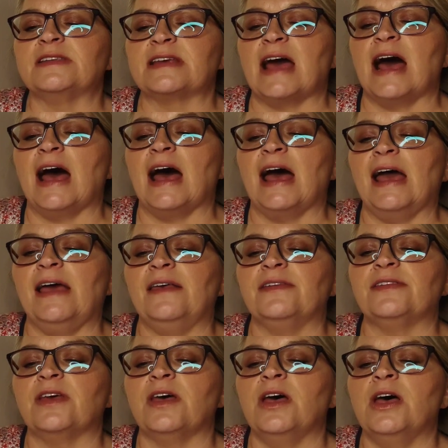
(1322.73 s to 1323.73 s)

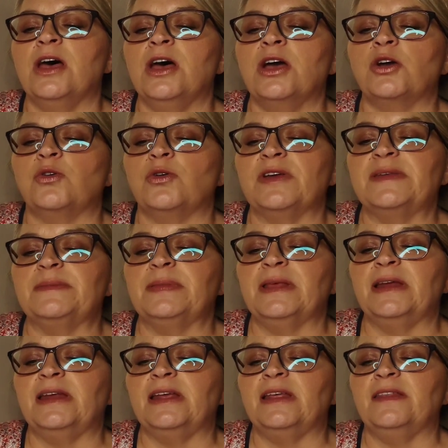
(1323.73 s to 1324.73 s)
Skies, Crisp
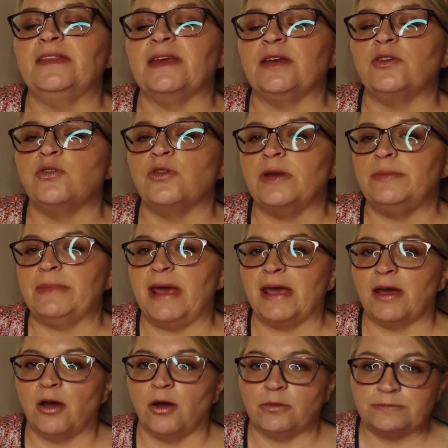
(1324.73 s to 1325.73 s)
Linens, and Green
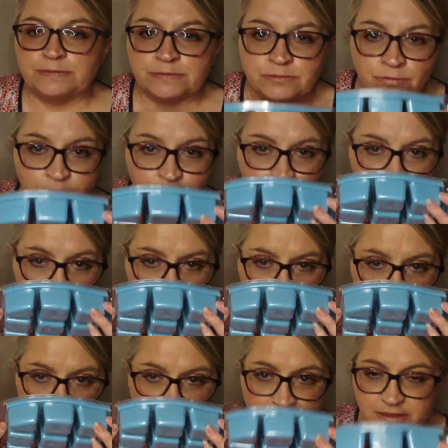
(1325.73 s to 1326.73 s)
Mango.
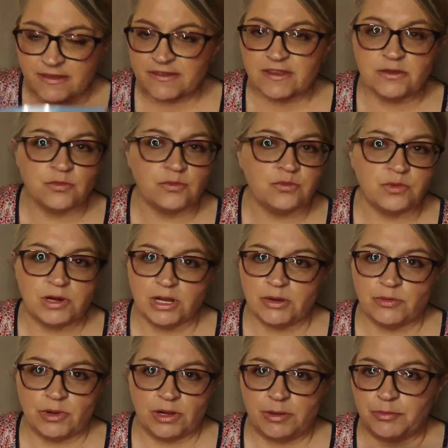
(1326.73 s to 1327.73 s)
And this is
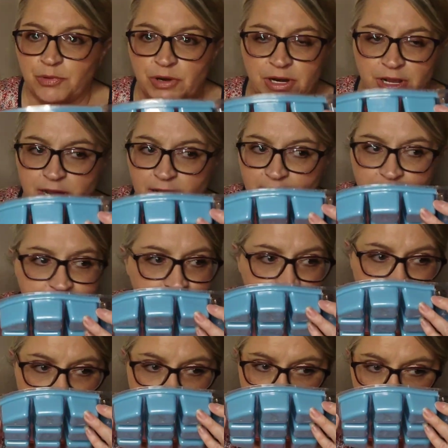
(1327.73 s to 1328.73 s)
really, really pretty, guys.
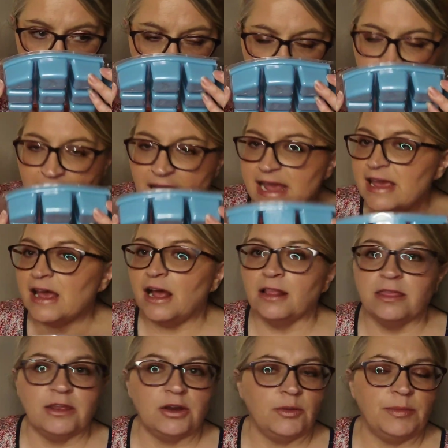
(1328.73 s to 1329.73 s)
I get
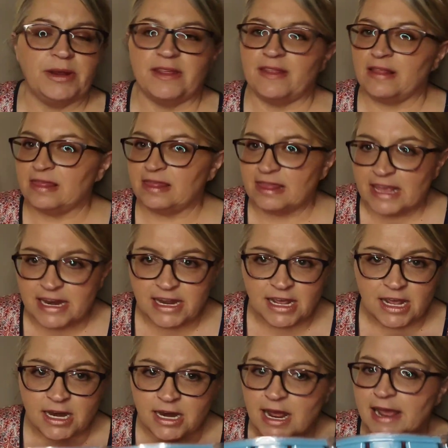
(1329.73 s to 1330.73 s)
a little bit of the
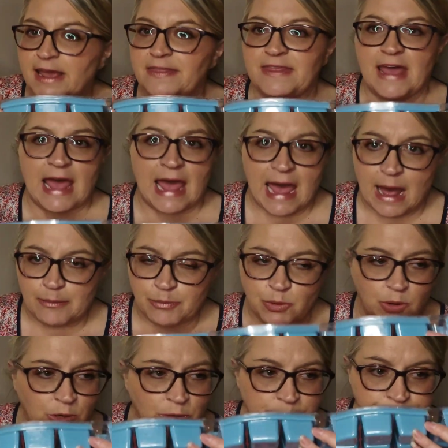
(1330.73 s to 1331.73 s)
linen. I get the
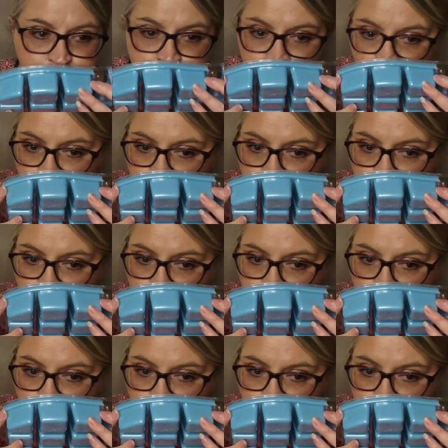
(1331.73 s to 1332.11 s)
apple.